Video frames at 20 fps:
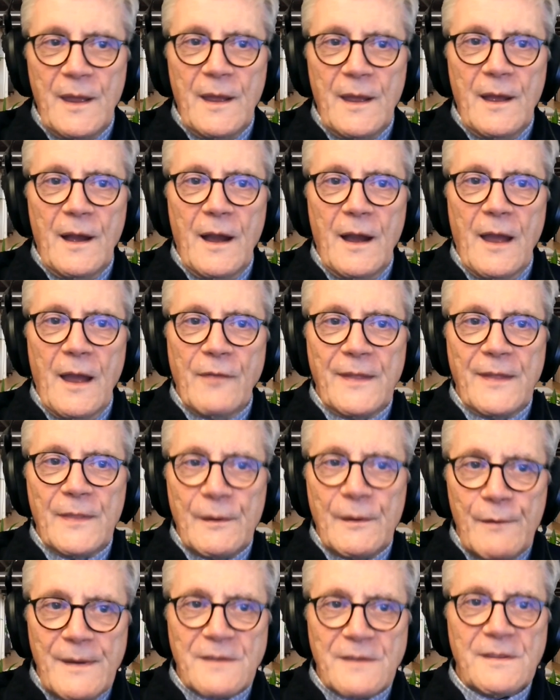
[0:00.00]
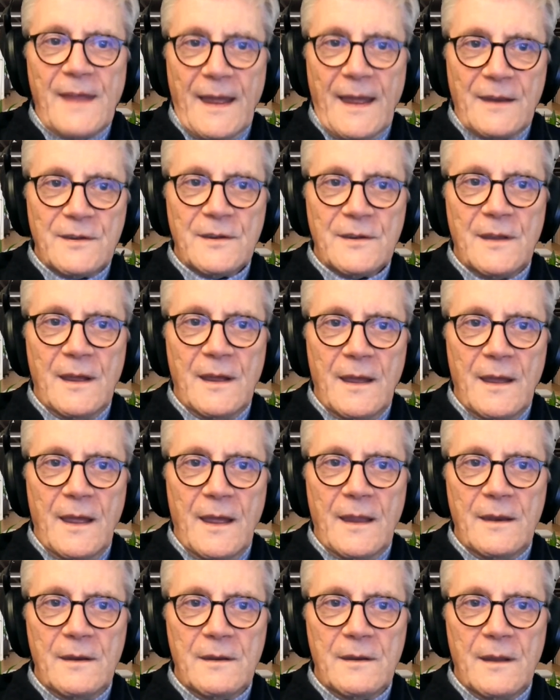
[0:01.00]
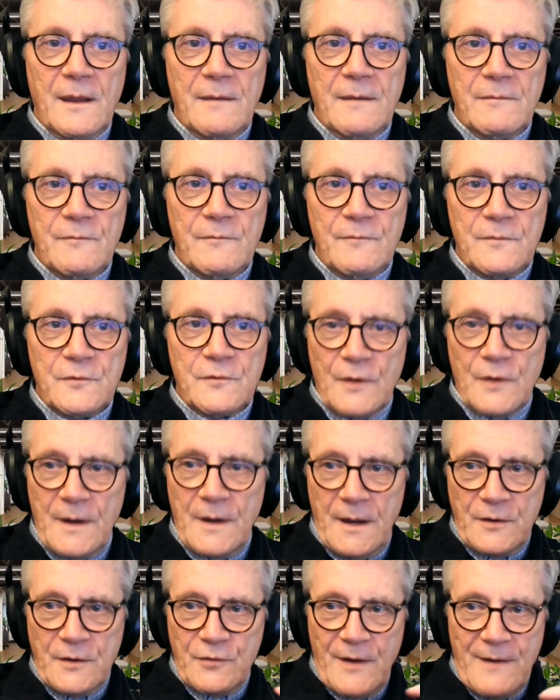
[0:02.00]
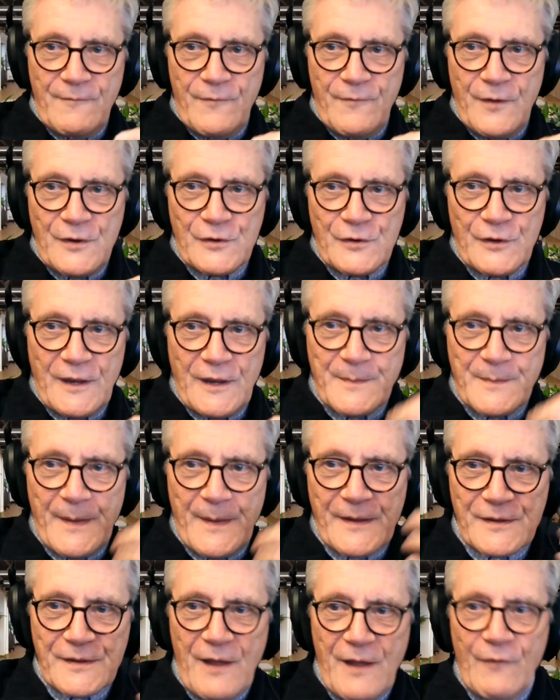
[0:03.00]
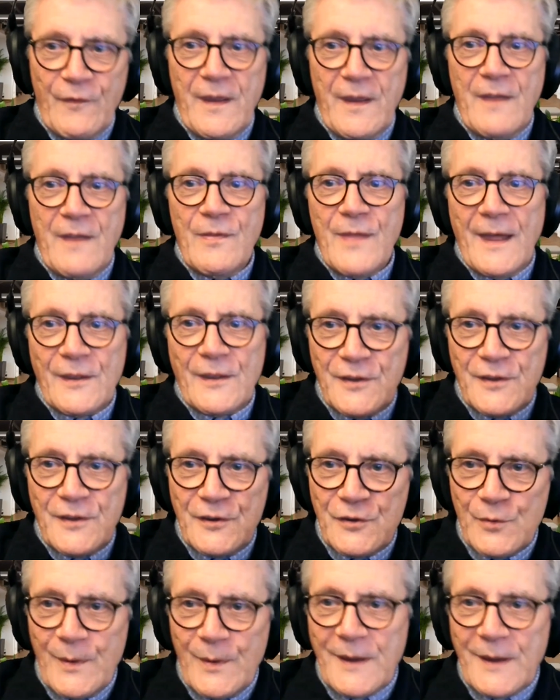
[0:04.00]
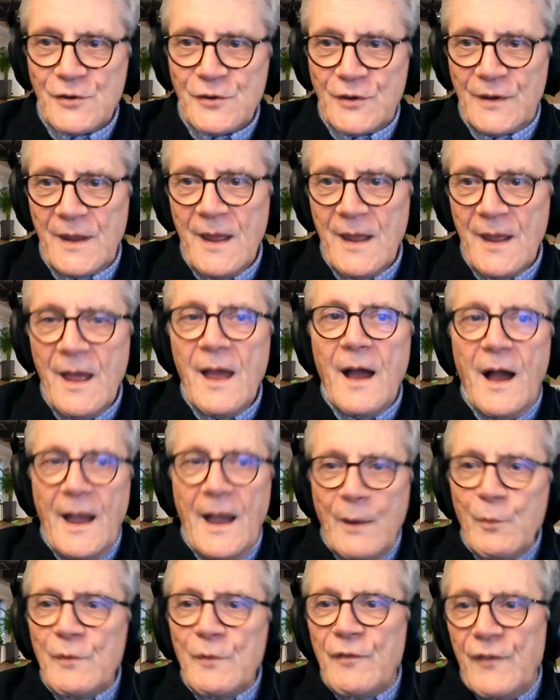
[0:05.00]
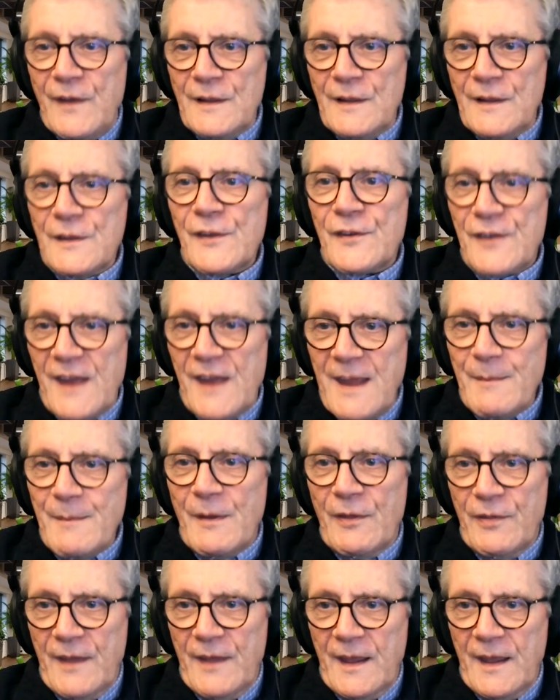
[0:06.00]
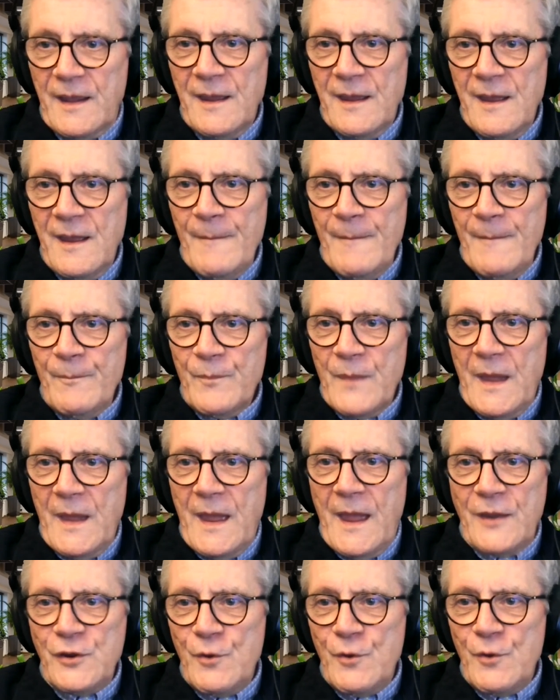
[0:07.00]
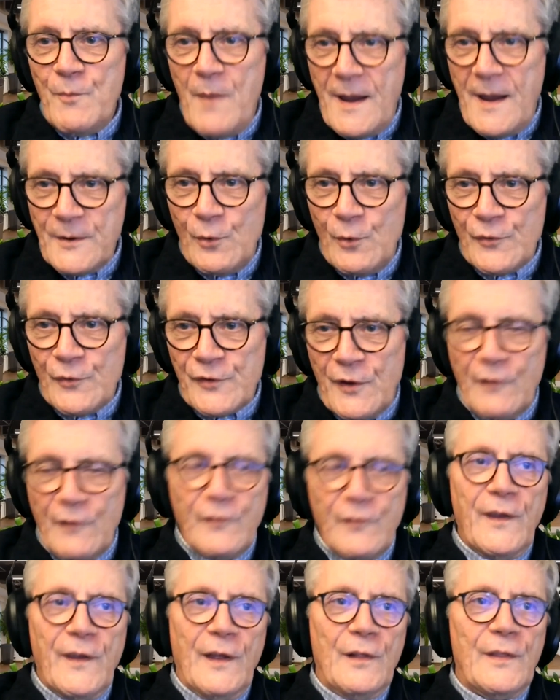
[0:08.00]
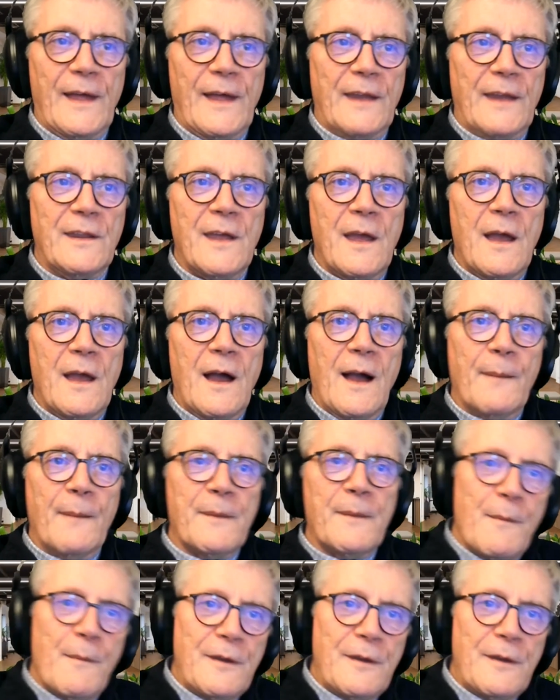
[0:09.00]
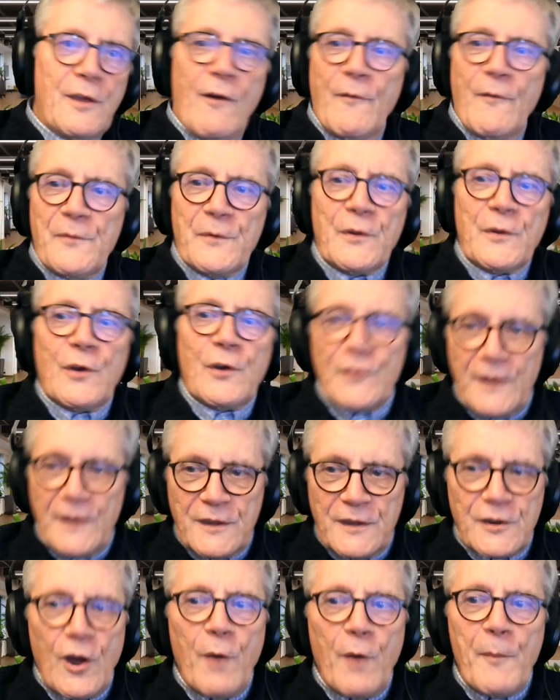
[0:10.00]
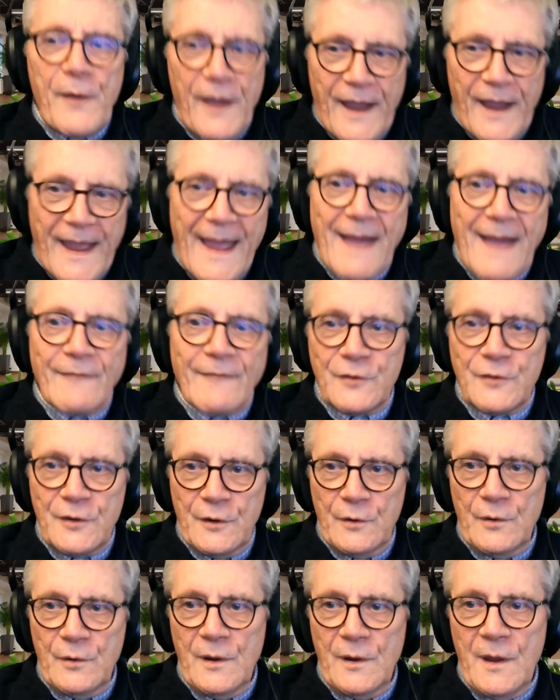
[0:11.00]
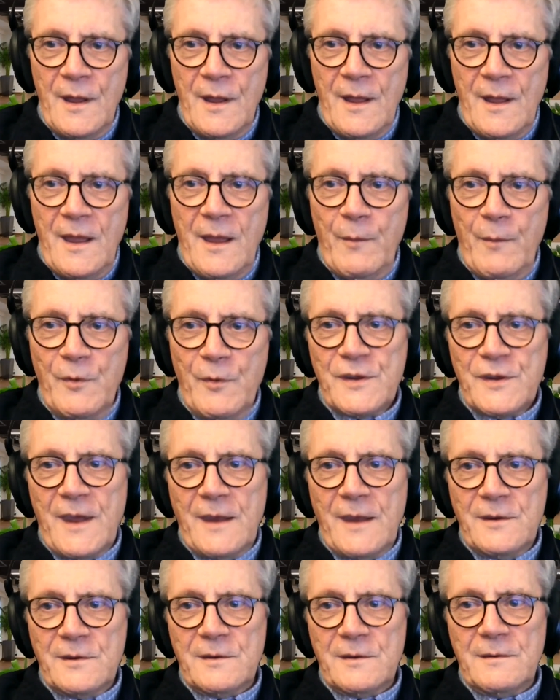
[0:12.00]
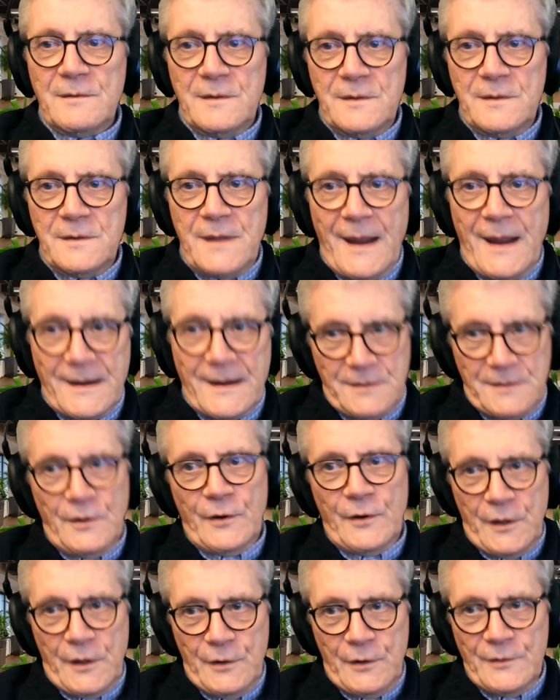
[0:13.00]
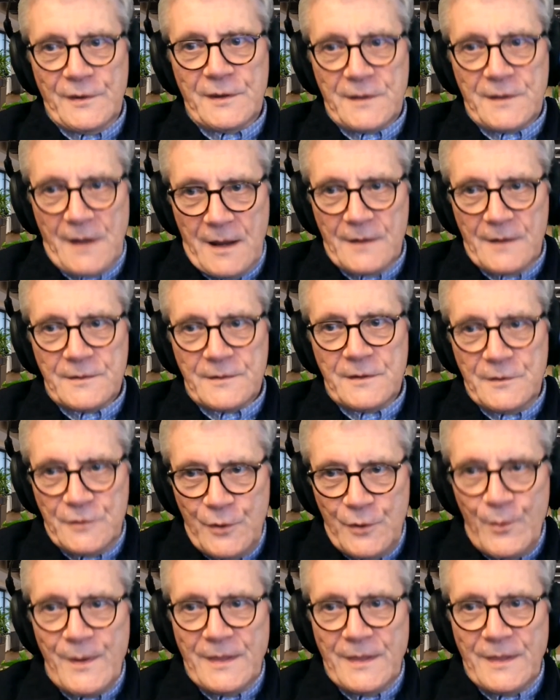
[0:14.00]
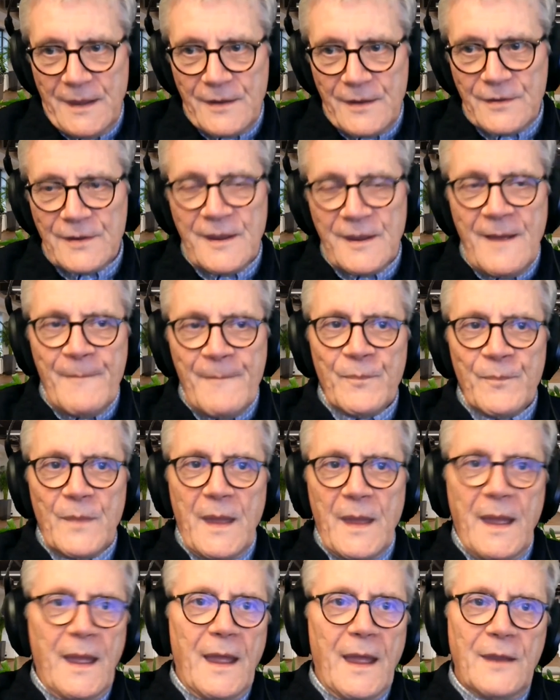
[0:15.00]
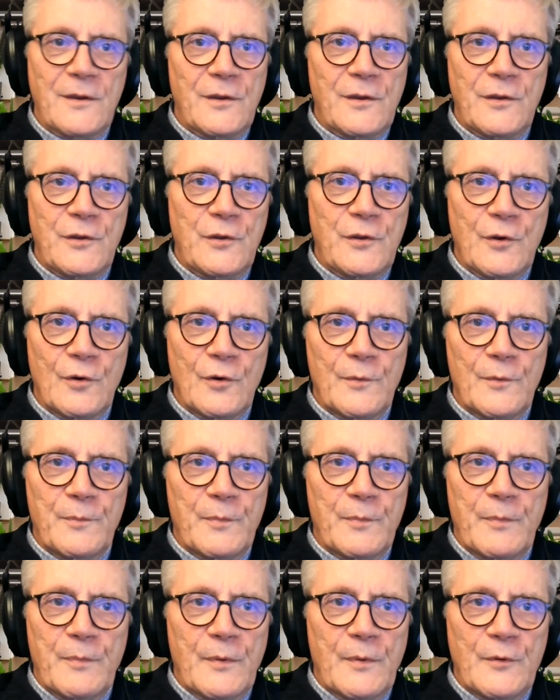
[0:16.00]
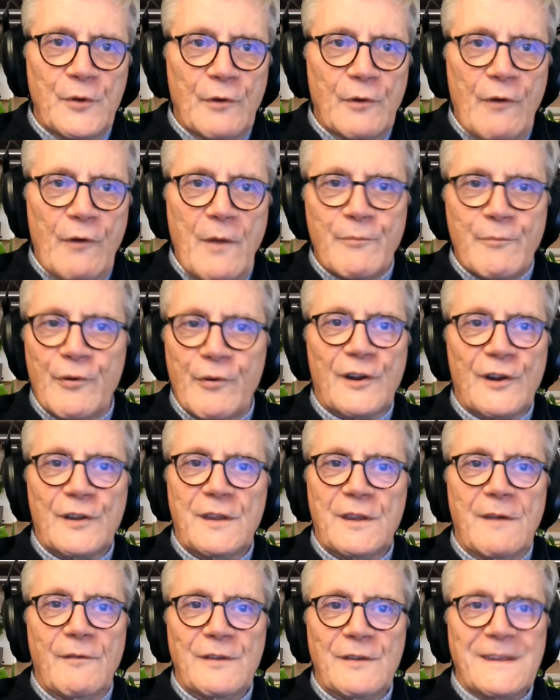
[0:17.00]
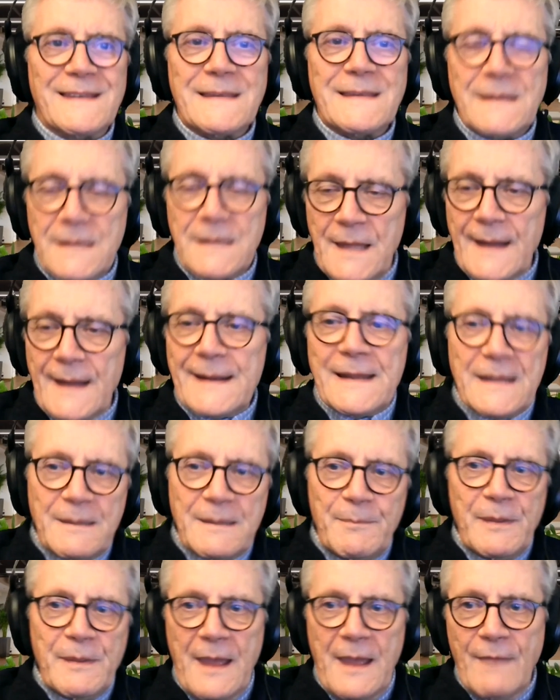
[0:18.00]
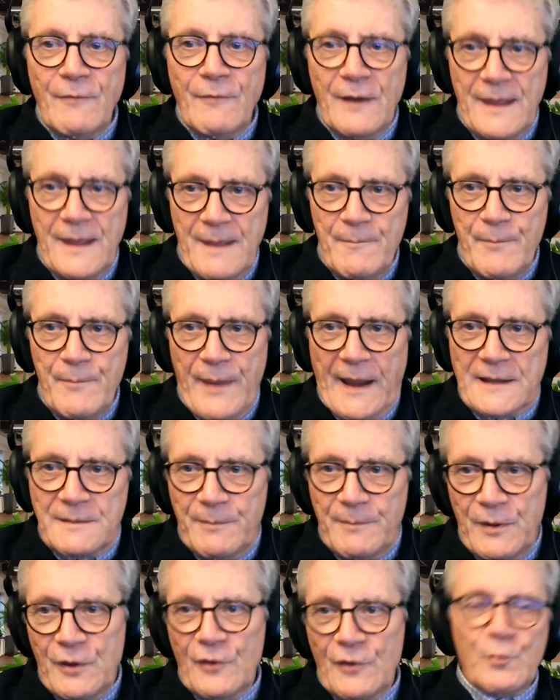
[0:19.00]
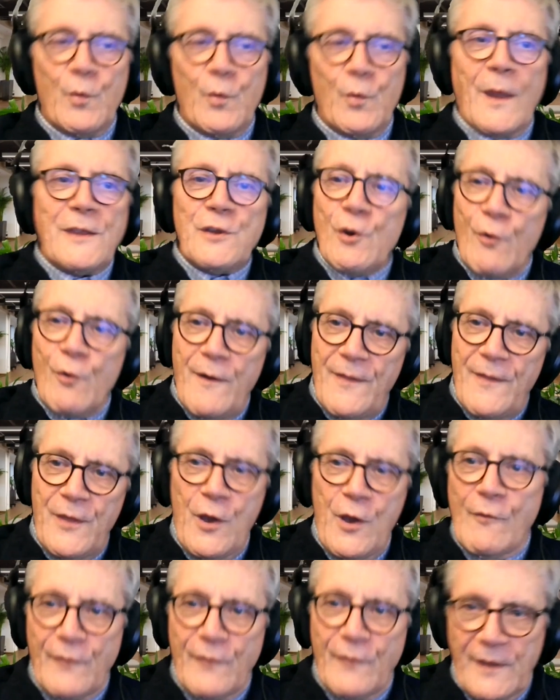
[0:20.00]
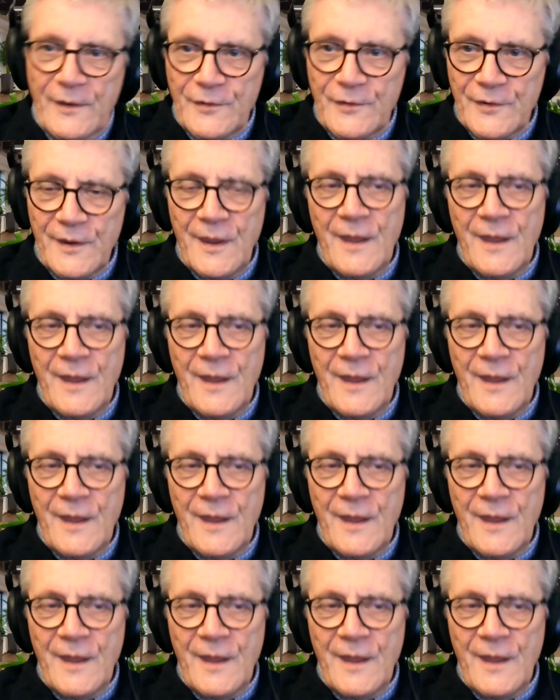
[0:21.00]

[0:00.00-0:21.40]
I think there is that, and I try and visualize myself in that situation. I would feel the same, I think. And you might also feel that I'm coming to the office because they told me I have to, in which case that's not a good start to doing this. And your own productivity is likely to be heavily impacted, because when you're in the office